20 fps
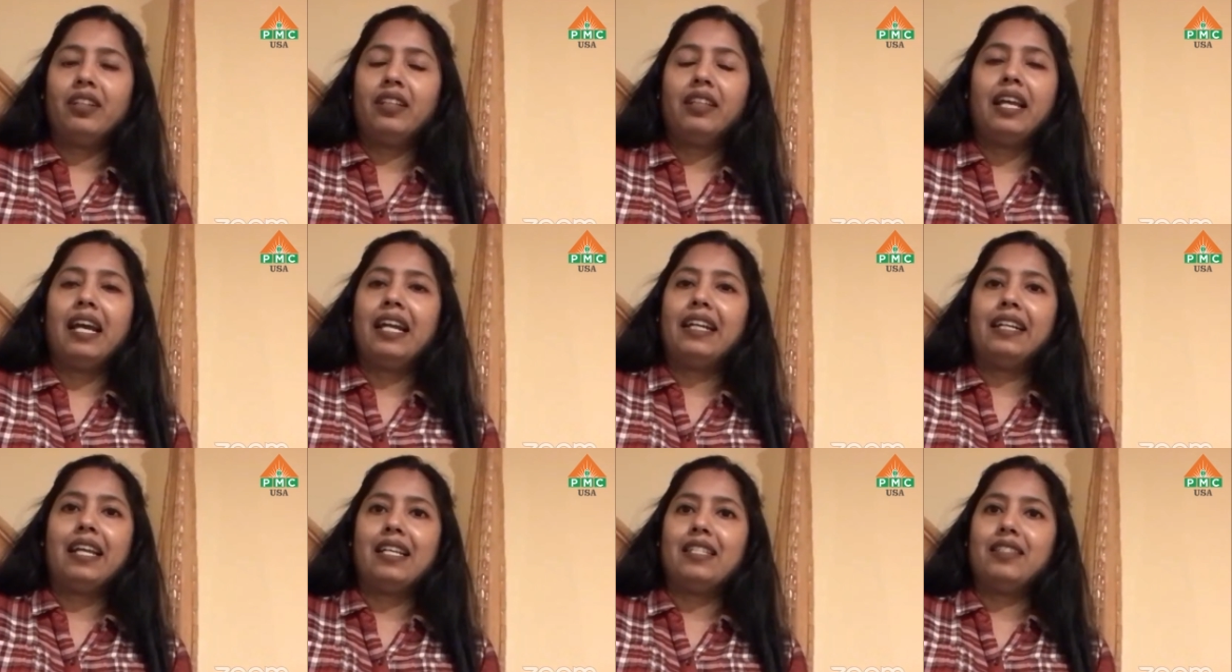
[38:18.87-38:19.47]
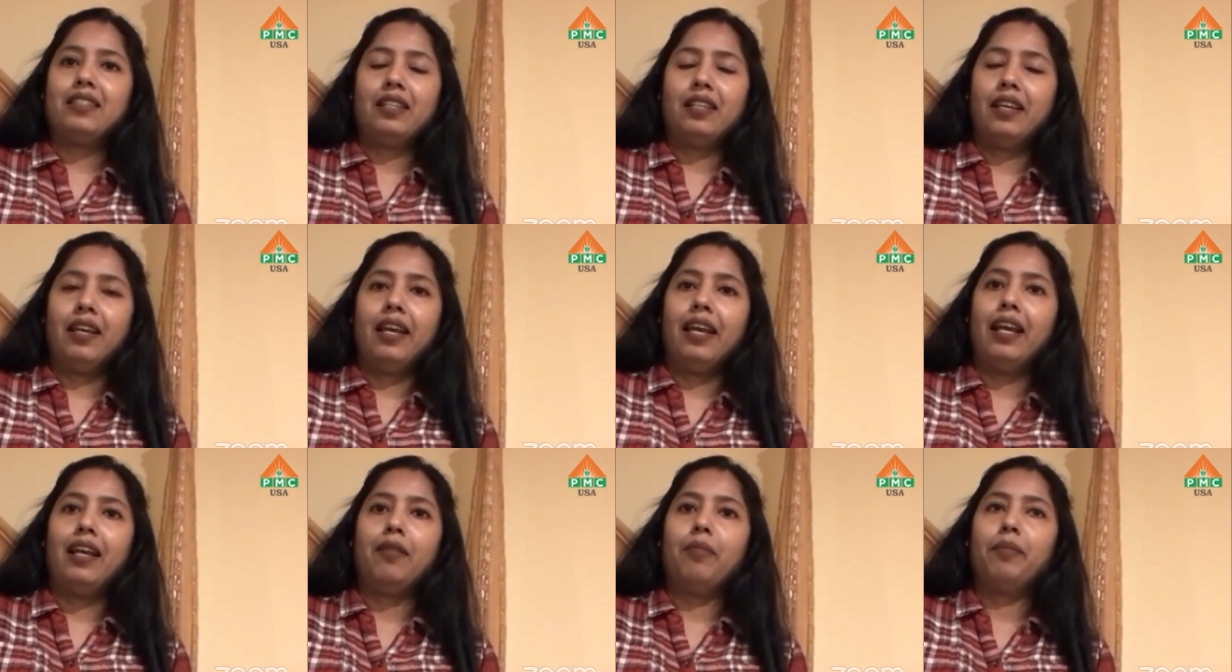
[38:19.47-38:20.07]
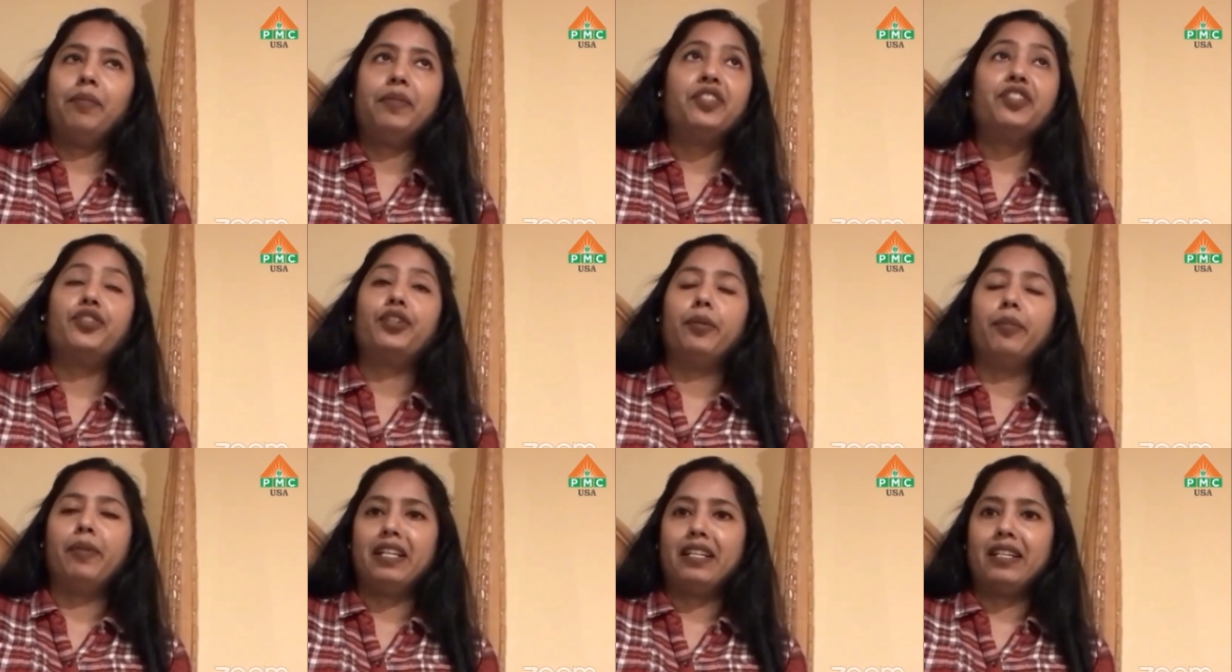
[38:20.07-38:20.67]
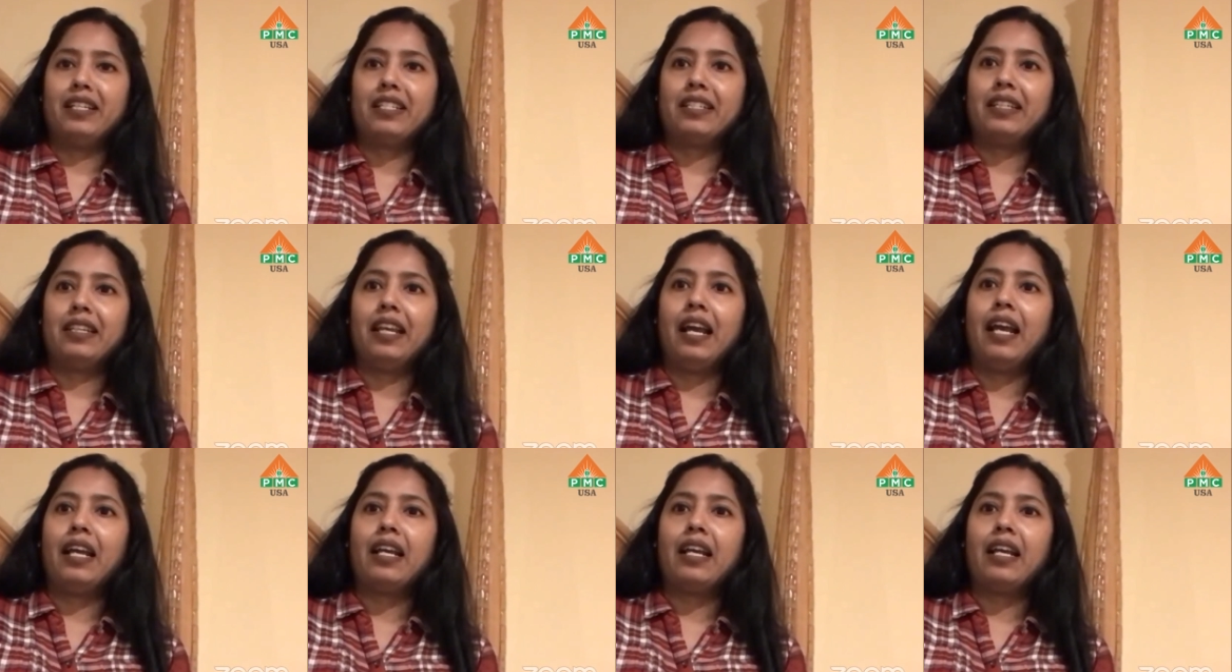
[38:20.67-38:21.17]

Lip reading: that has helped tremendously.